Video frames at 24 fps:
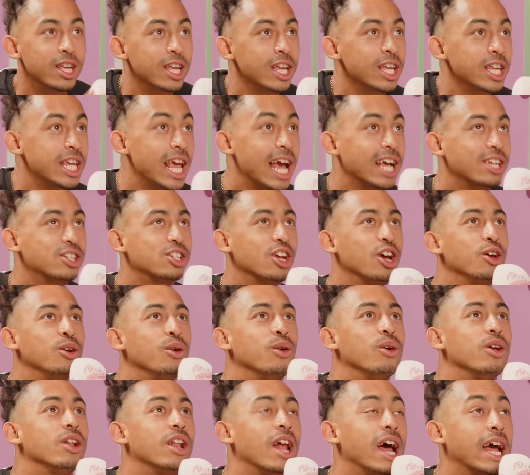Yeah, so
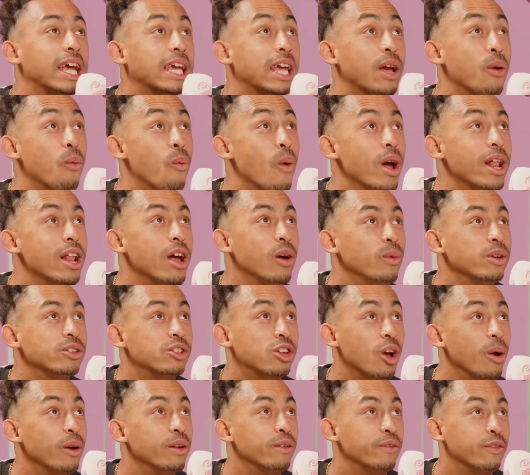like when I was
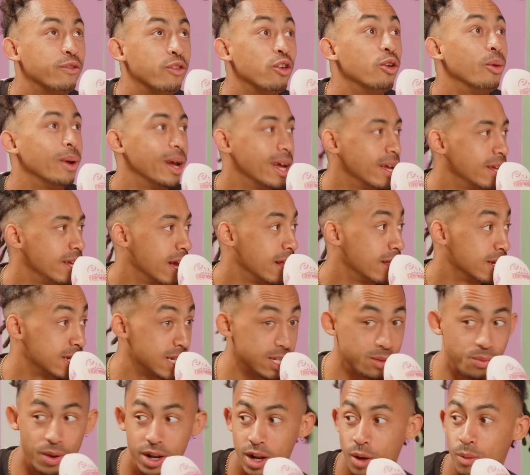going through it, this
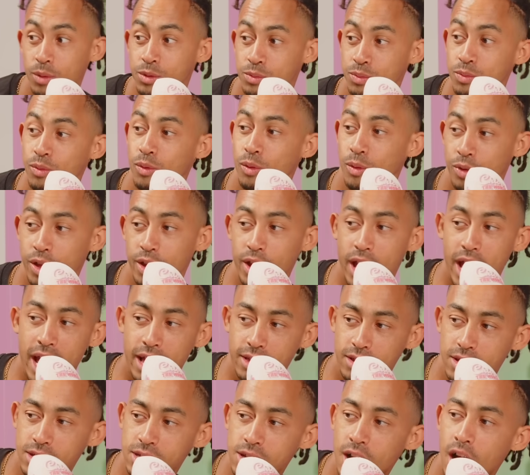is when I was
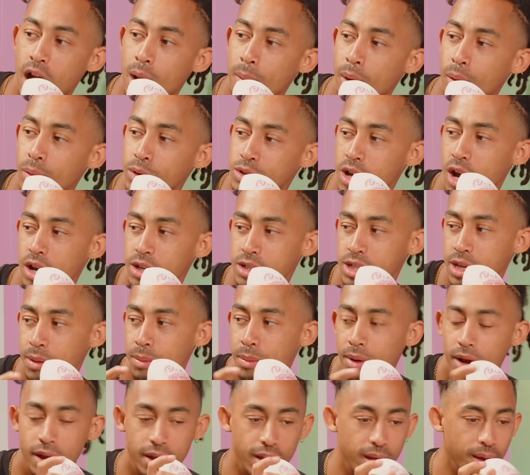at the time I was asking
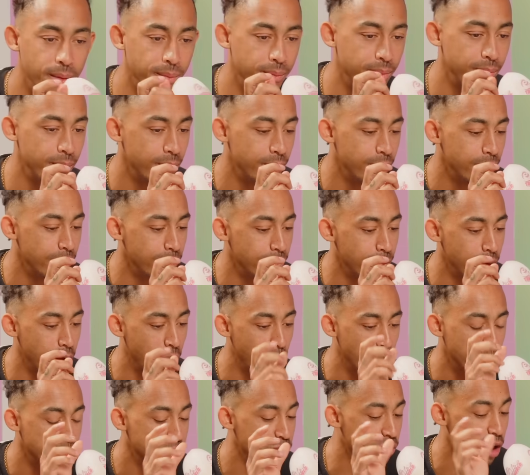I
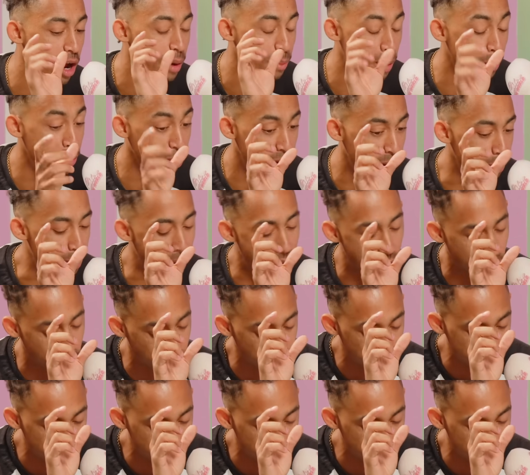was writing my book about.